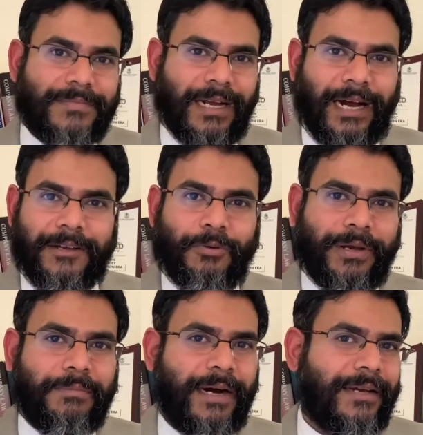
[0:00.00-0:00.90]
I go and
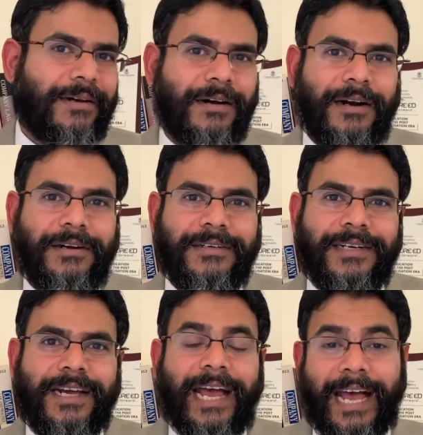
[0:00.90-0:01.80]
buy a car
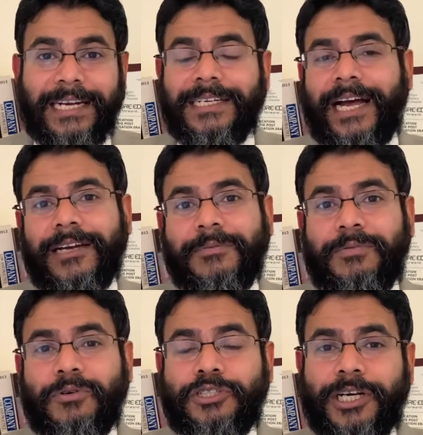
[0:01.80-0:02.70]
and I
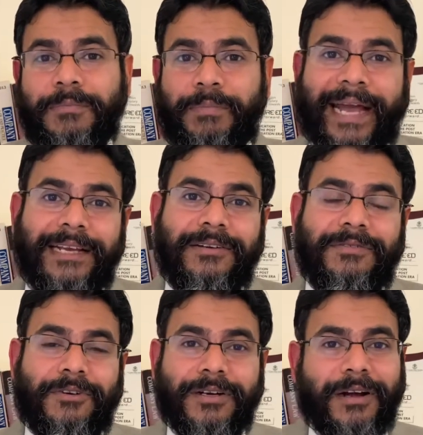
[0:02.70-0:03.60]
approach a bank
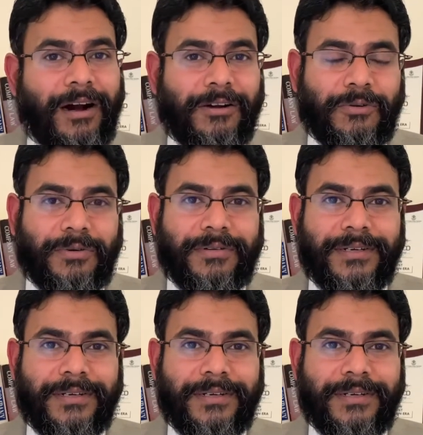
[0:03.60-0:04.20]
for a car loan.